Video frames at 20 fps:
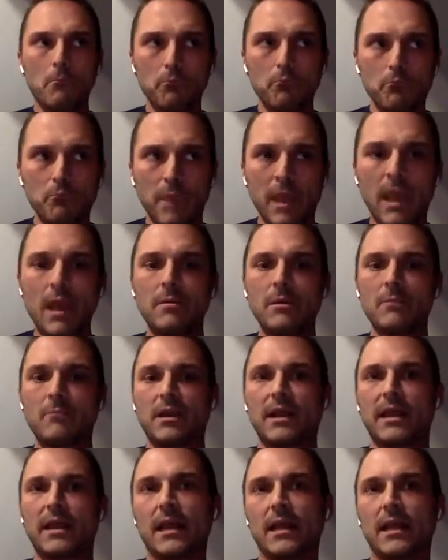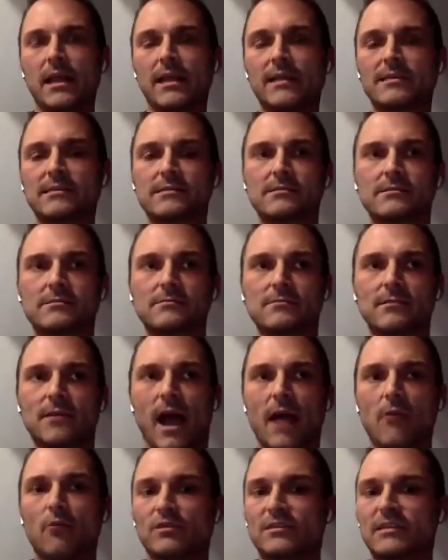maybe, but again,
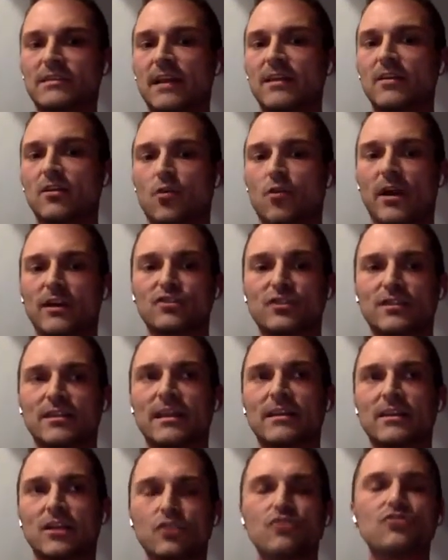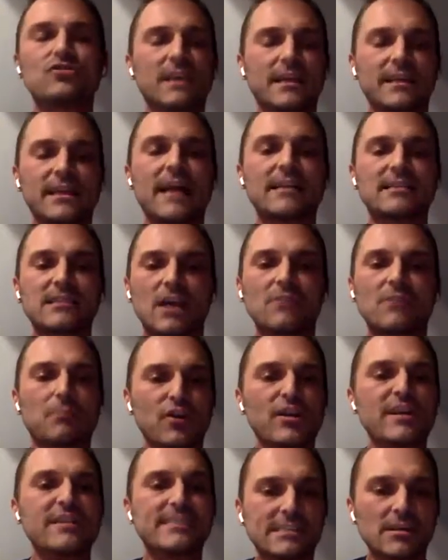I would tend to question, and usually that's a
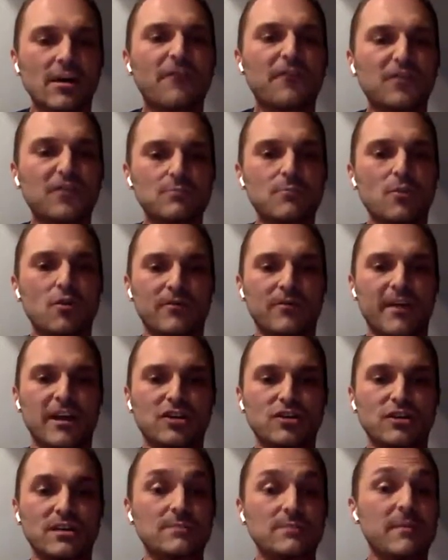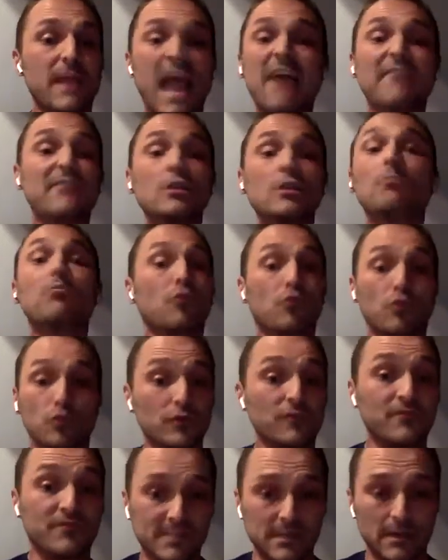pretty selfish motivation. It's me having to
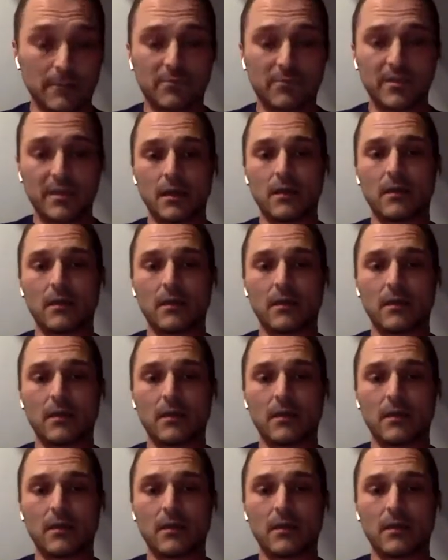prove something.